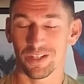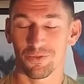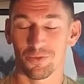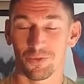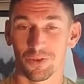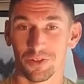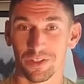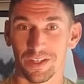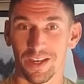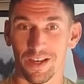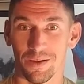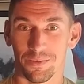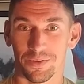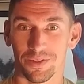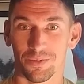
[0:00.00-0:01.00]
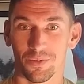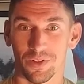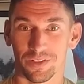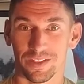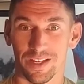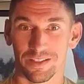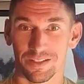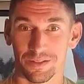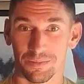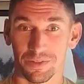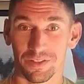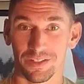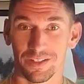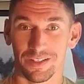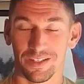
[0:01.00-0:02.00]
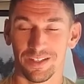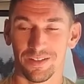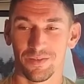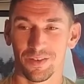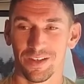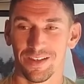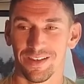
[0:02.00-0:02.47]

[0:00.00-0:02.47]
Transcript: It really helps work that stability